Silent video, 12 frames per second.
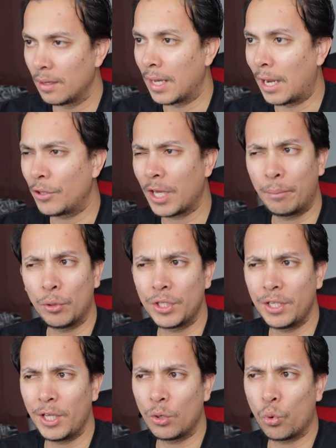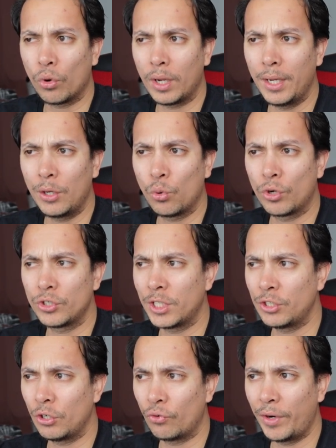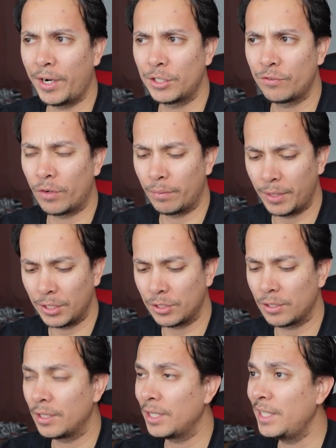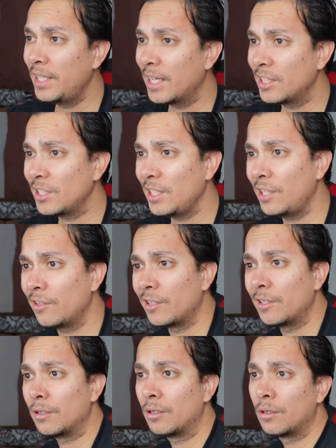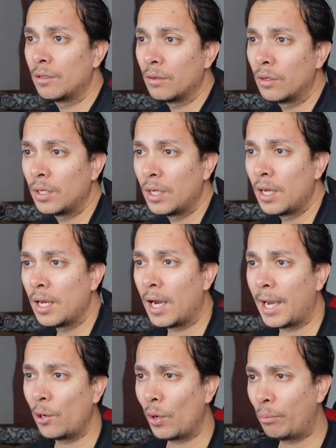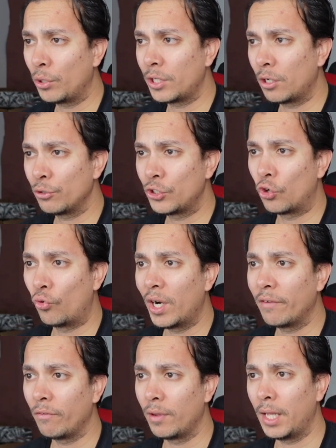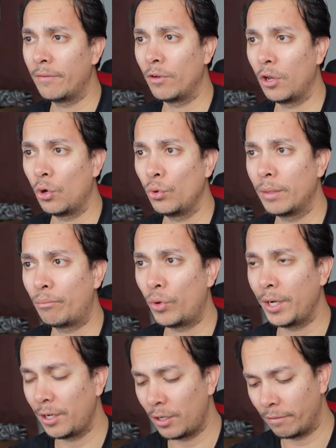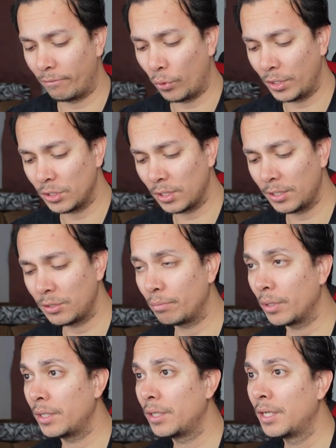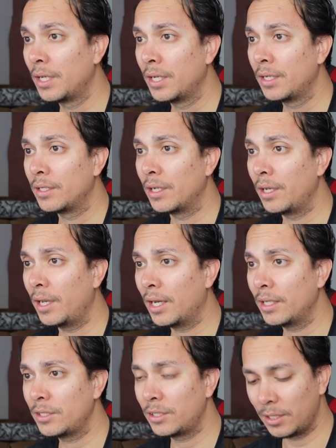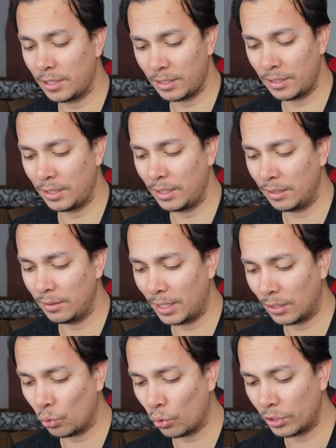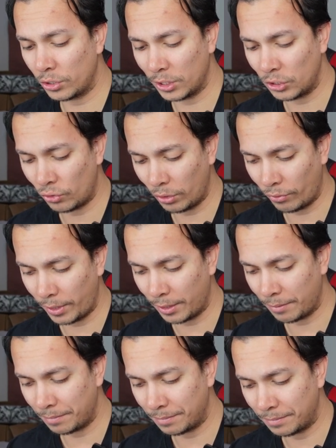I don't think I pulled any, any quarter century rares from this yet either. I know I pulled an ultra rare at Lo the prayer of voiceless, but not uh, not quarter century rare.